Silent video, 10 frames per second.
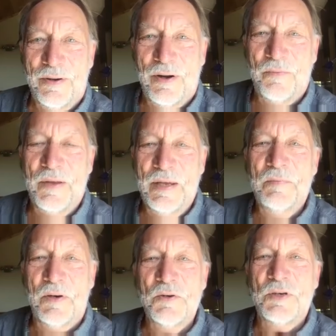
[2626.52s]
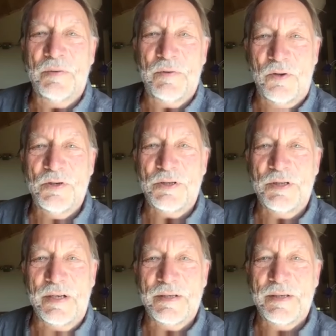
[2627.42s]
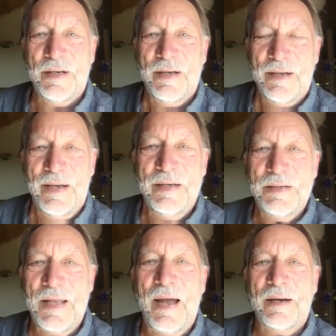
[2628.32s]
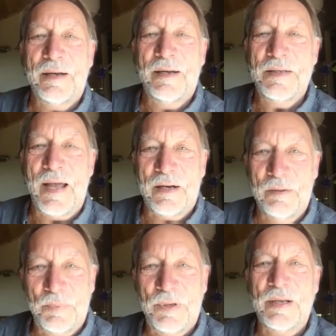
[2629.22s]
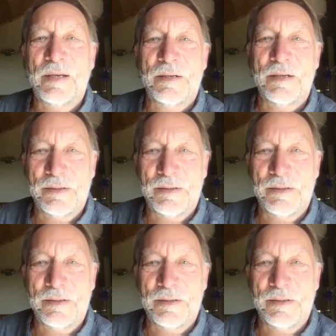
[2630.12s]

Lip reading: of the evolution of consciousness is that complete,